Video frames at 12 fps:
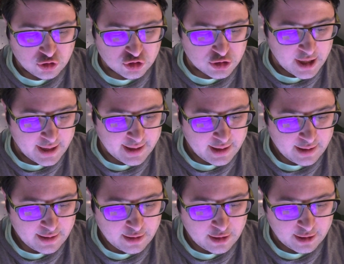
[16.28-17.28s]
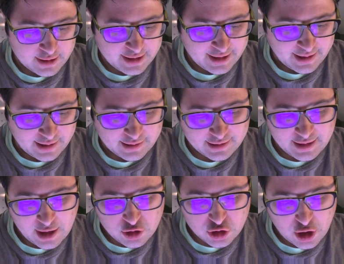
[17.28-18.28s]
Drug cartels
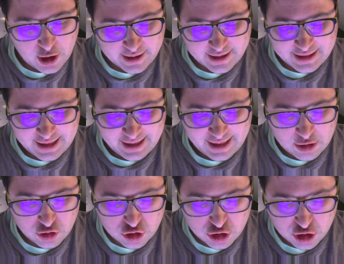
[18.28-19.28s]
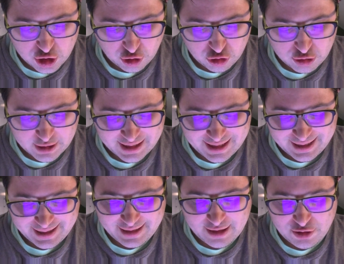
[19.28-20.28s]
targeting children
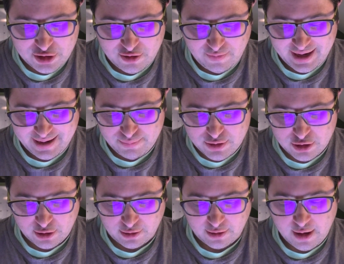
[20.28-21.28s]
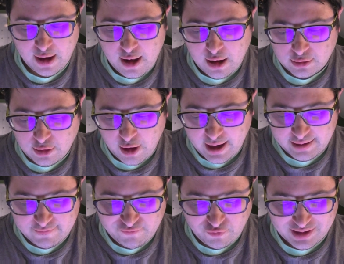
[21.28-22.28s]
in New Hampshire, law
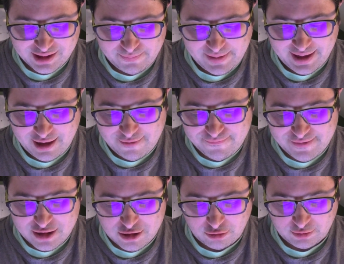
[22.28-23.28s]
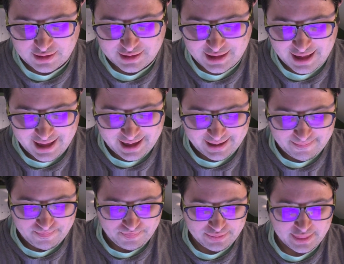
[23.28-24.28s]
enforcement officials say.
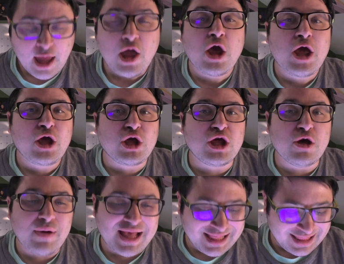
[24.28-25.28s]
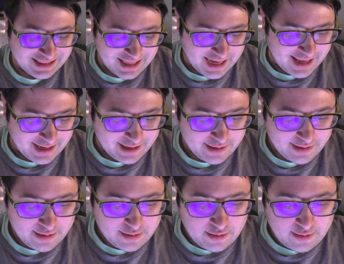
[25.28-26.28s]
U.S. Senate
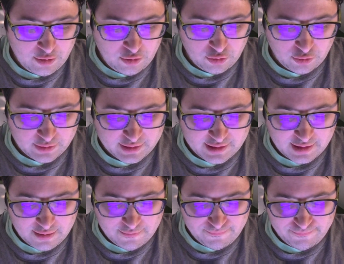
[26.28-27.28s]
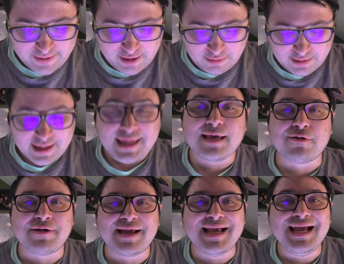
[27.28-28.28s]
holds field
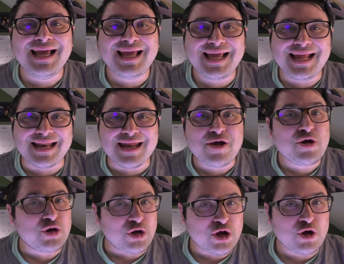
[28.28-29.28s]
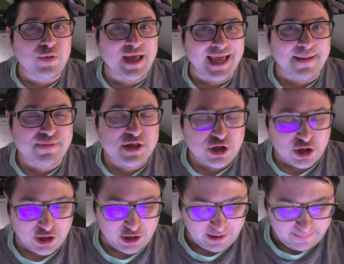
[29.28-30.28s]
hearing in New
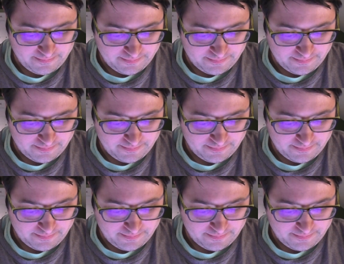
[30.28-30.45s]
Hampshire.